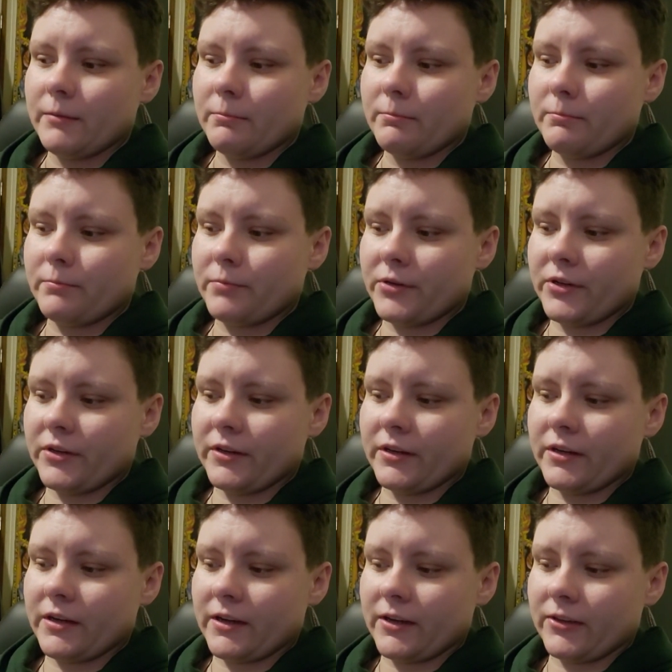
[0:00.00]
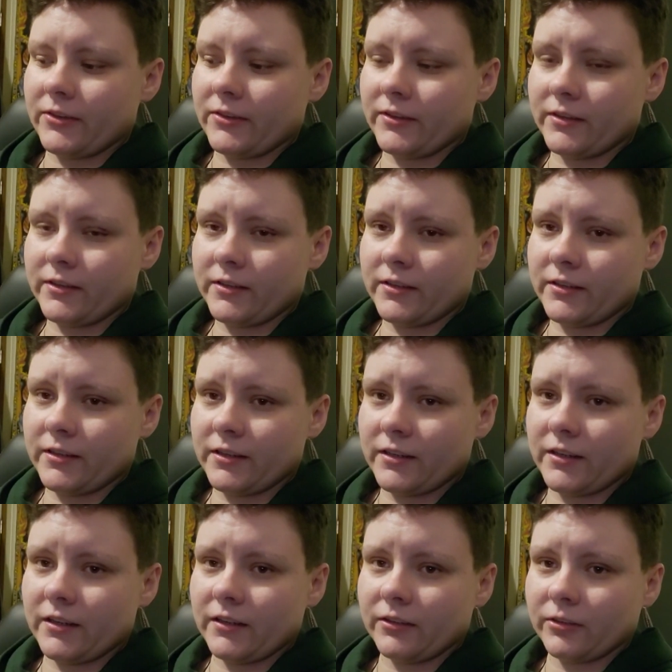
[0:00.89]
But I think
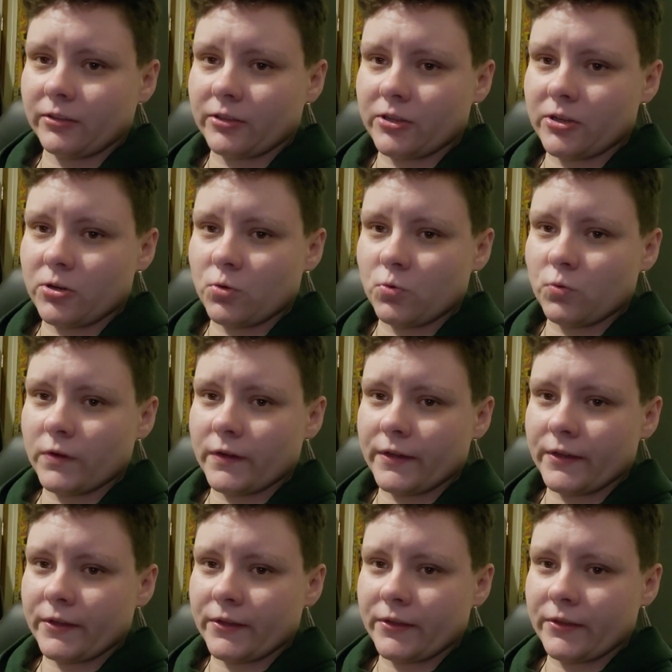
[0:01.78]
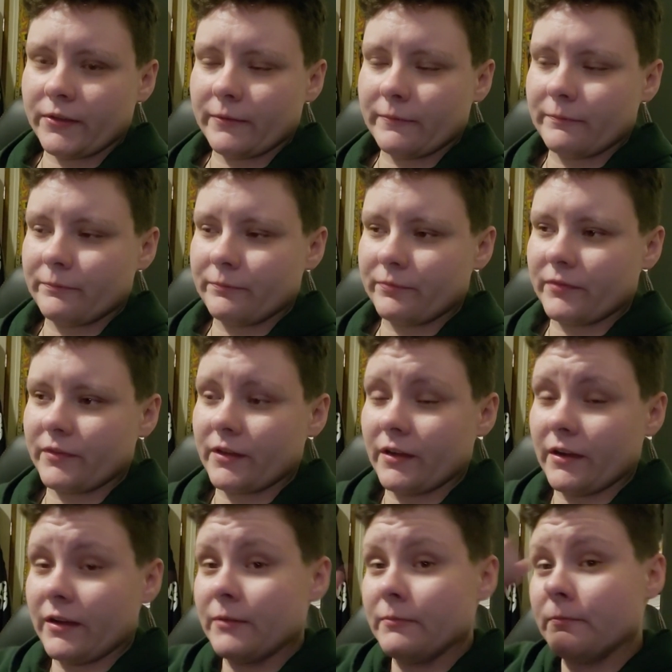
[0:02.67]
I'll go with
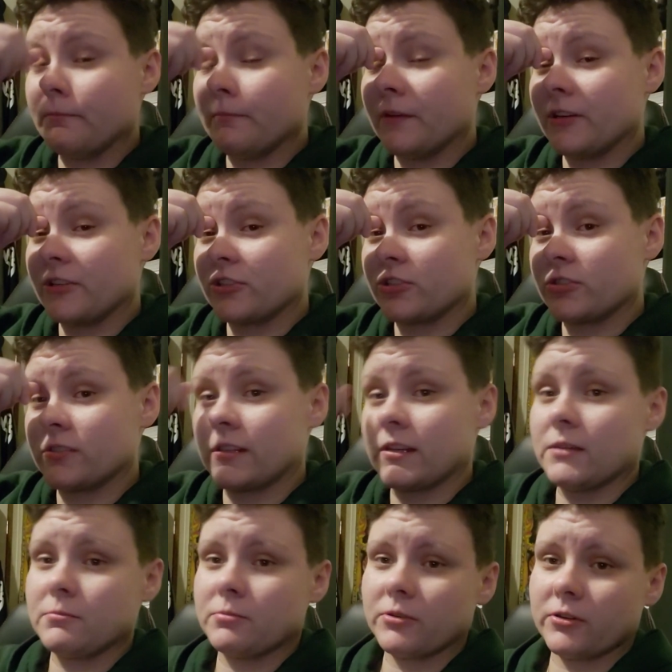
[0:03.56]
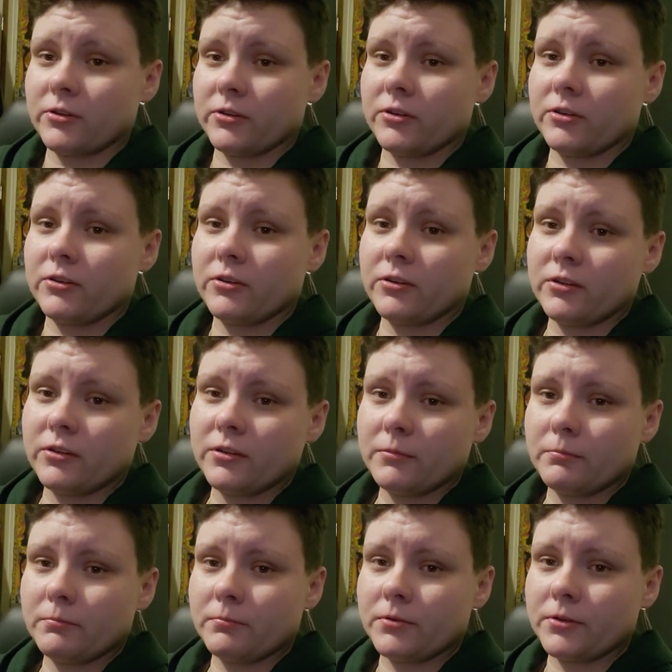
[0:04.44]
a much deeper
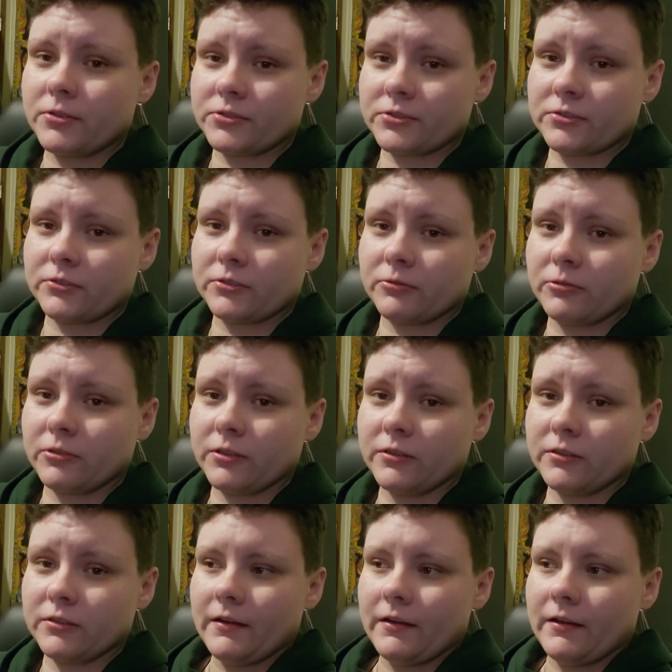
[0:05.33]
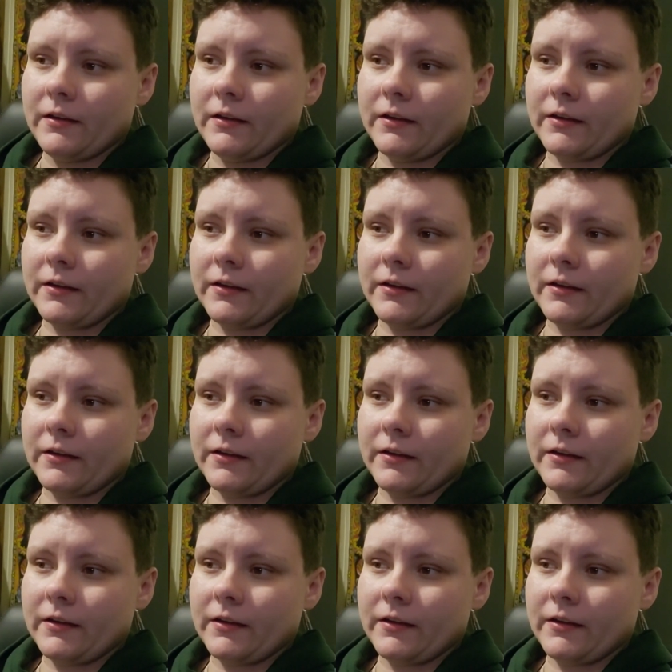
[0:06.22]
personal one. A